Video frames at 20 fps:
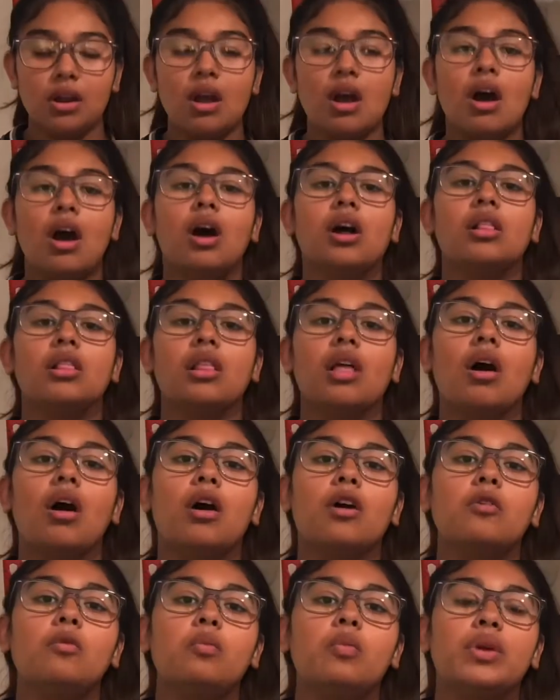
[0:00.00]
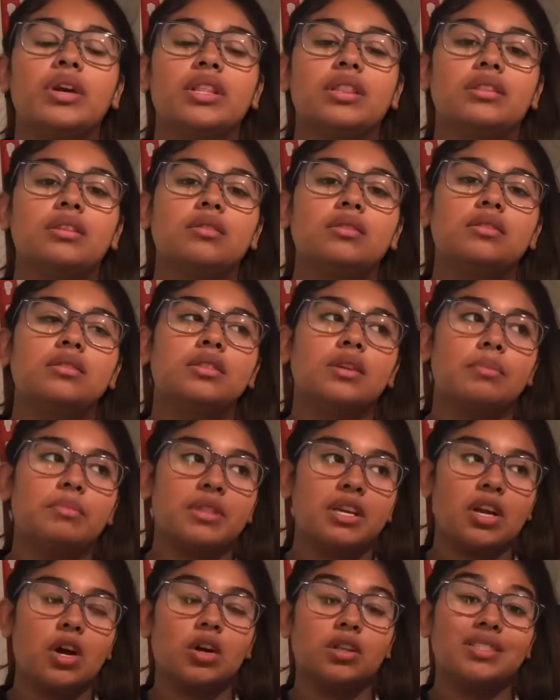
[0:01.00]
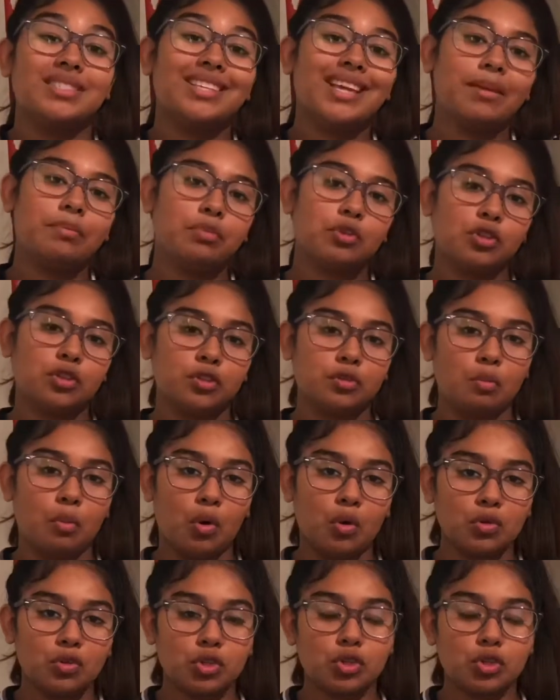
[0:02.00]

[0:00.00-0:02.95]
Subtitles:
along with something called cypress mulch,